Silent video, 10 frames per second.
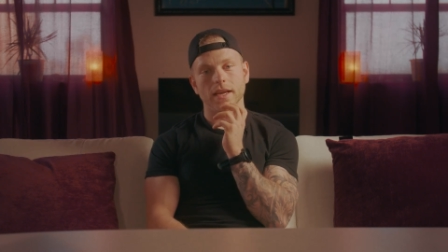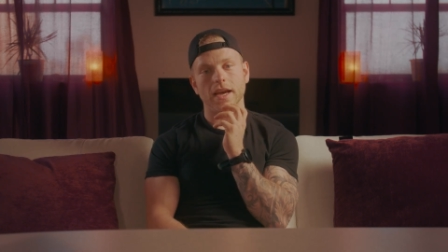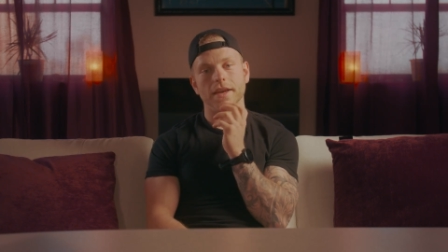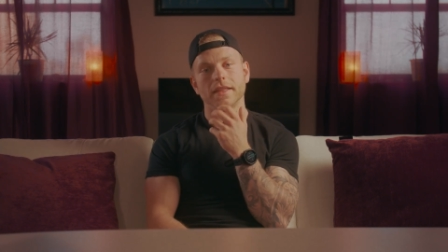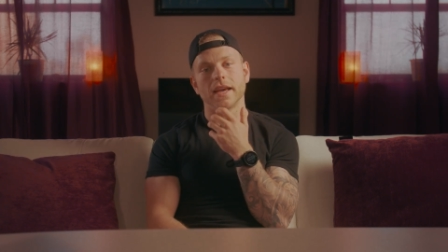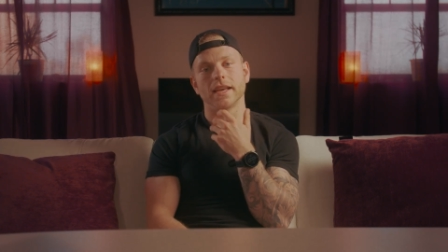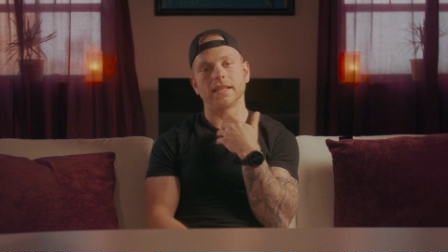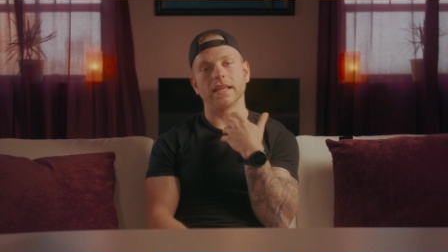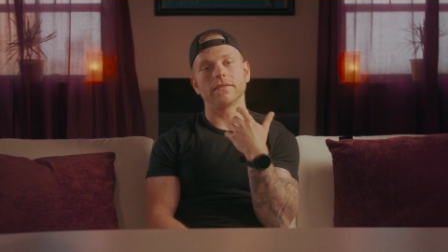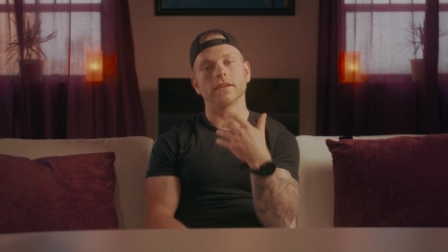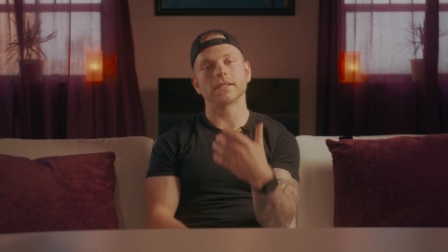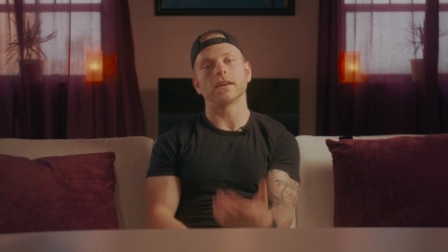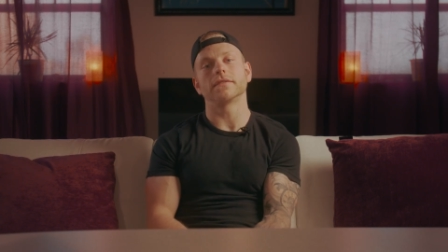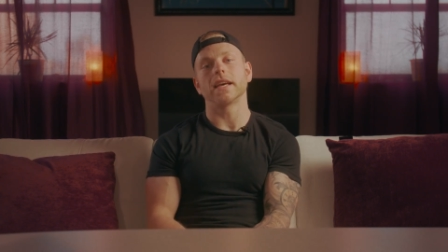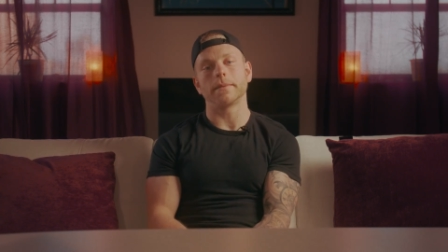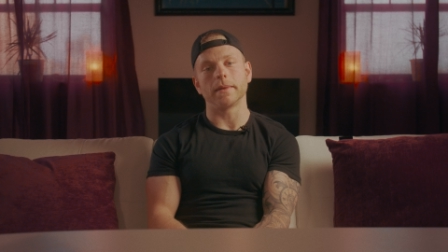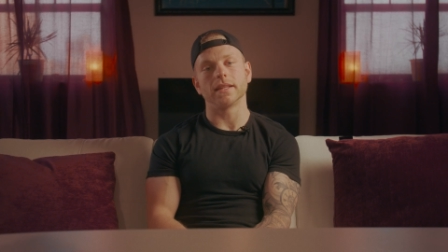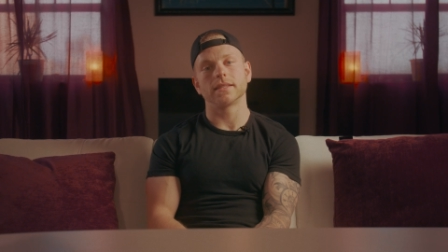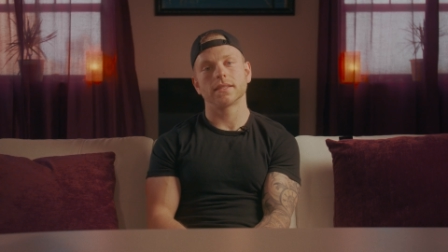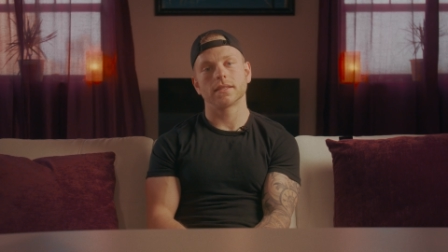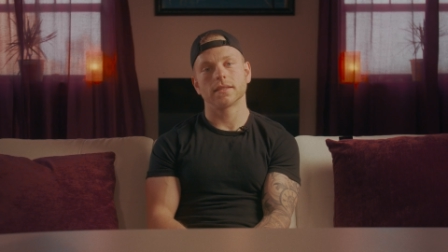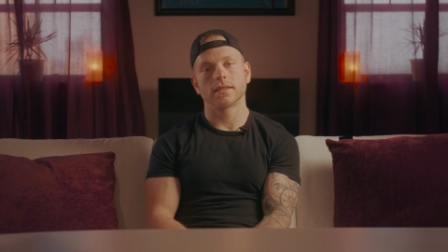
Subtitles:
and then give yourself 10 minutes.